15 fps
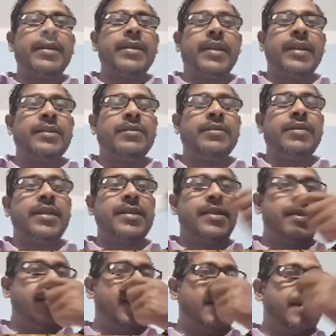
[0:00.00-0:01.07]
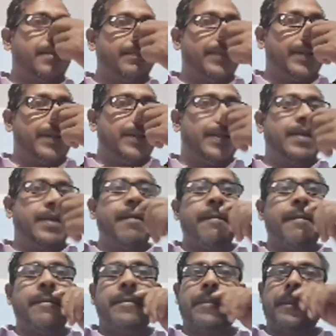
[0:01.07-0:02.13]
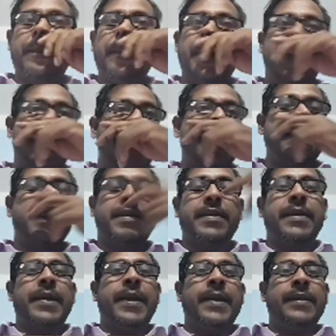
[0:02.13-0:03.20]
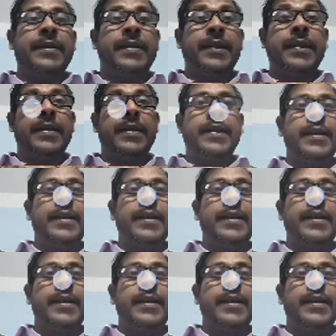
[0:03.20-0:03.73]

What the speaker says: As you can see in the picture, it is extended.